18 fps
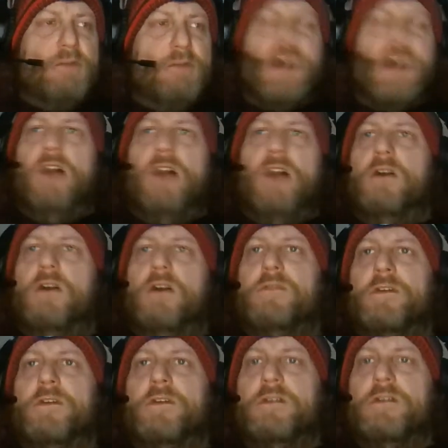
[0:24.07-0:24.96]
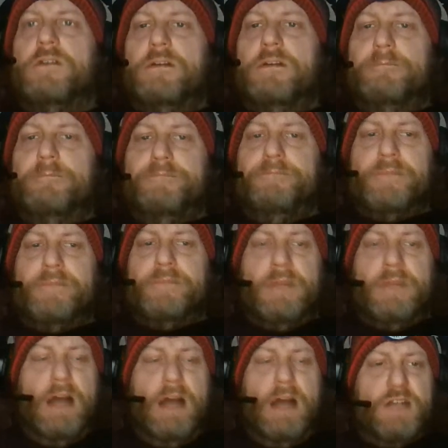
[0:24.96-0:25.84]
I was all over
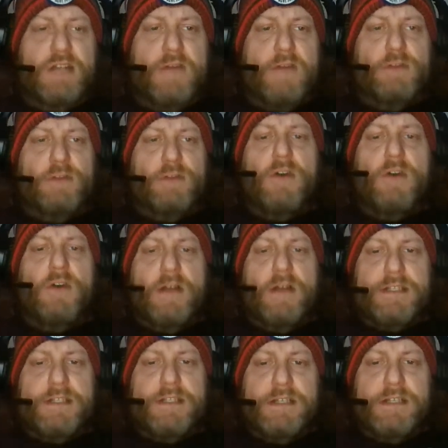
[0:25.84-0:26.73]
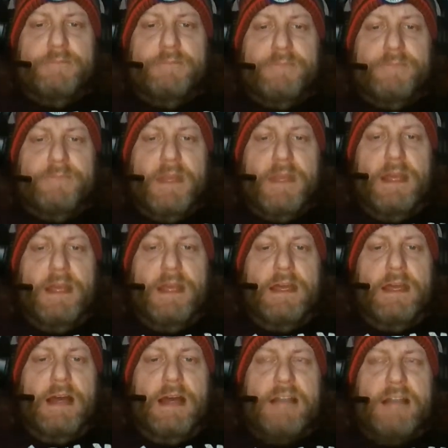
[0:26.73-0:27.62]
Trevor Lawrence.
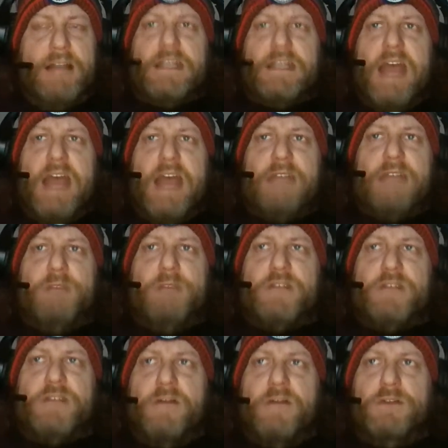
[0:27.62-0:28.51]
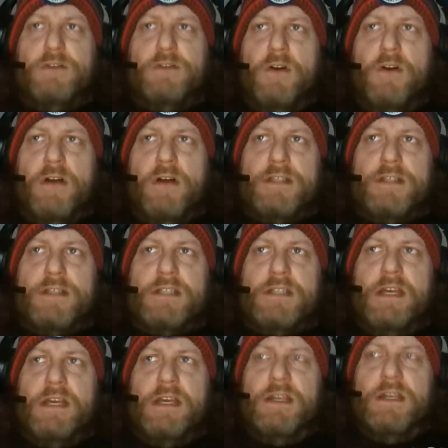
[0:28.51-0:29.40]
I said you had to play Trevor
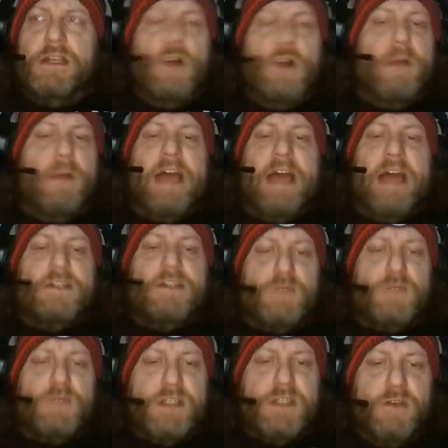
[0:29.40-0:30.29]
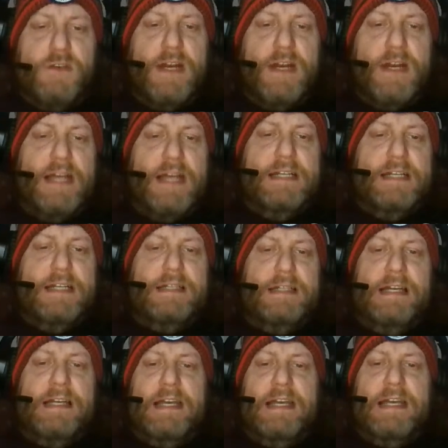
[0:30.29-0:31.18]
Lawrence. Nobody else was doing it.
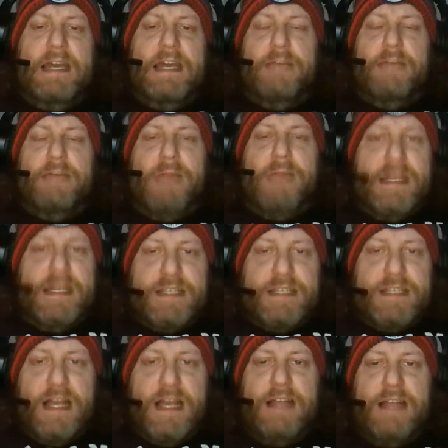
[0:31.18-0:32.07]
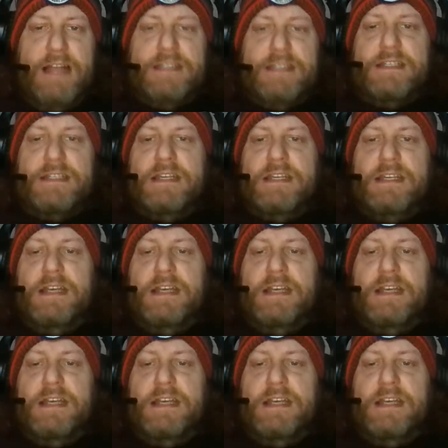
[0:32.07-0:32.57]
It made sense.